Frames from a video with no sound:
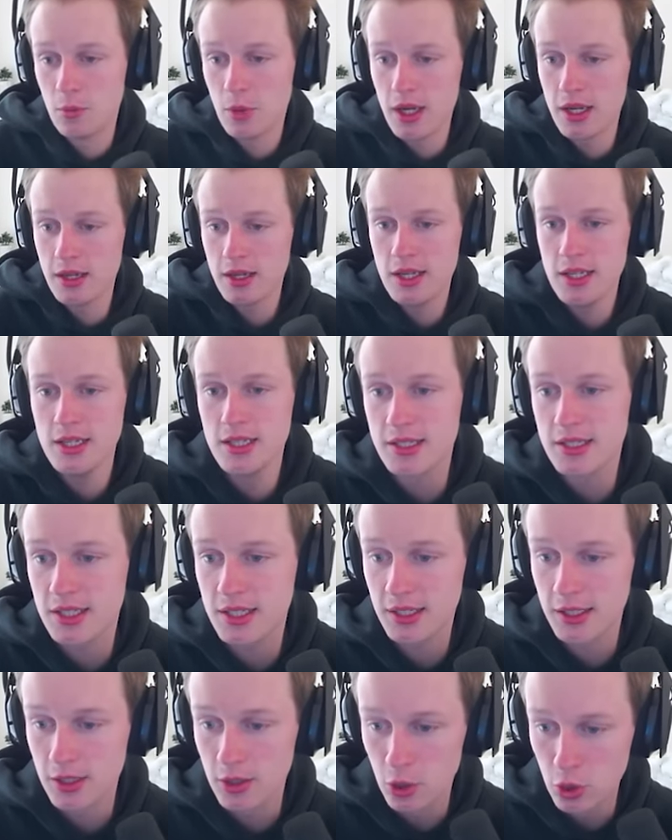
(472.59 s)
What is
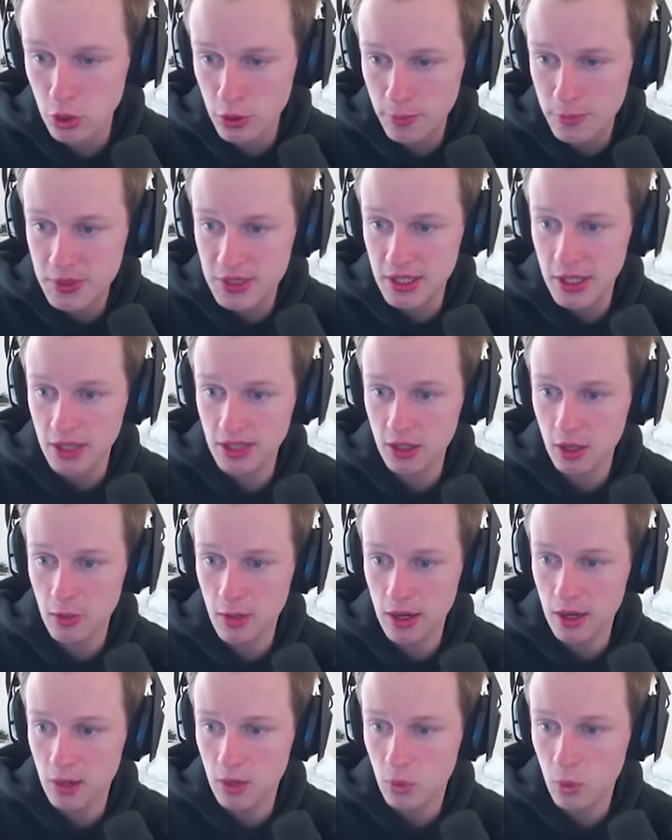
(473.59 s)
here? Oops,
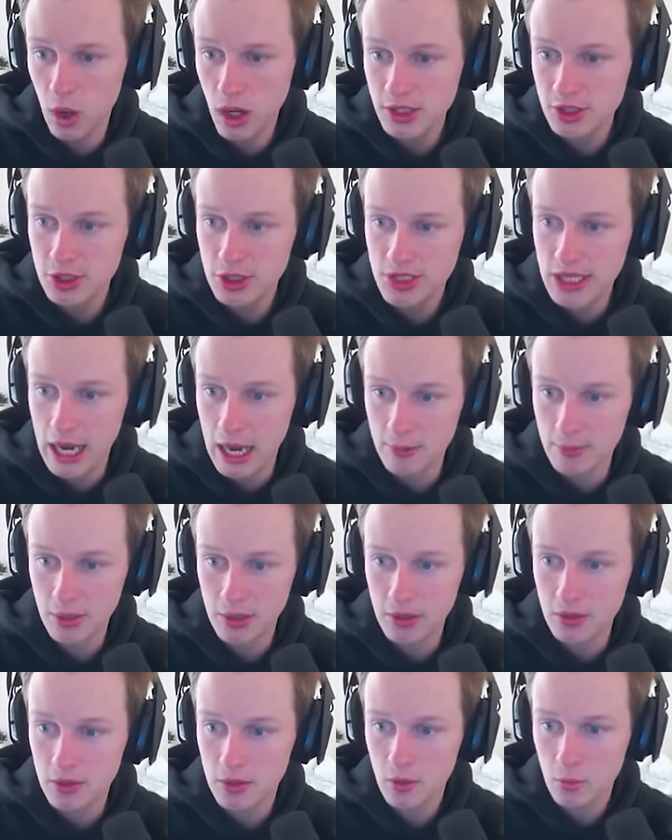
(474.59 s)
LOL. What just
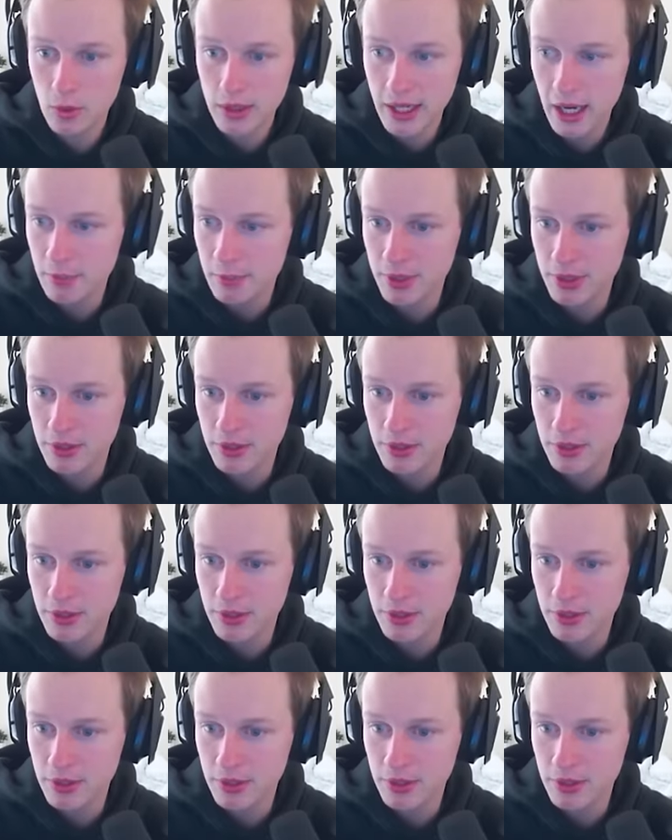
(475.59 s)
happened? What happened?